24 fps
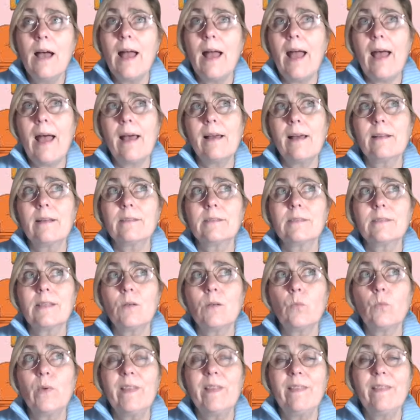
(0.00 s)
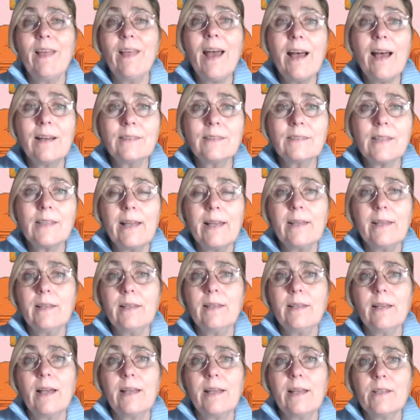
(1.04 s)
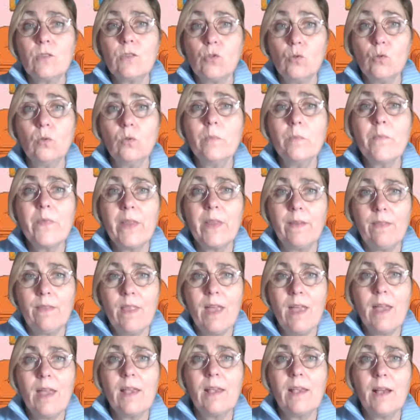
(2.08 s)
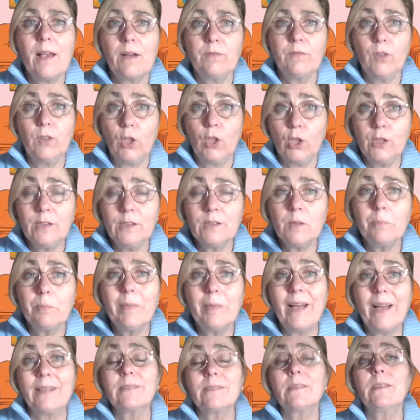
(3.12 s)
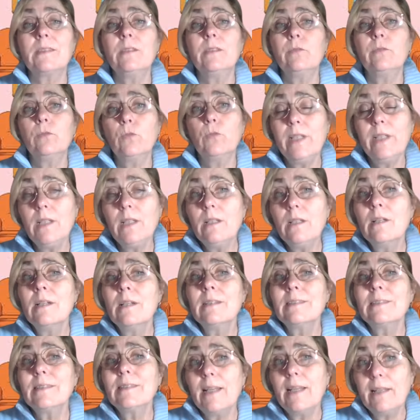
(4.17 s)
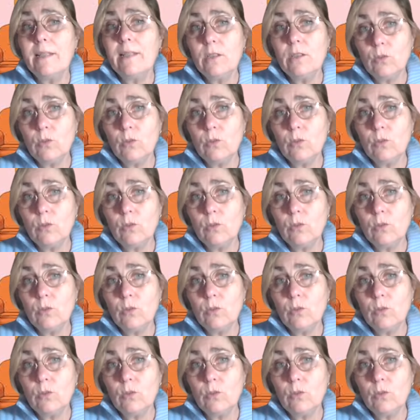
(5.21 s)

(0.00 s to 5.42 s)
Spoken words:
And with that, I assume that they have learned. But if we take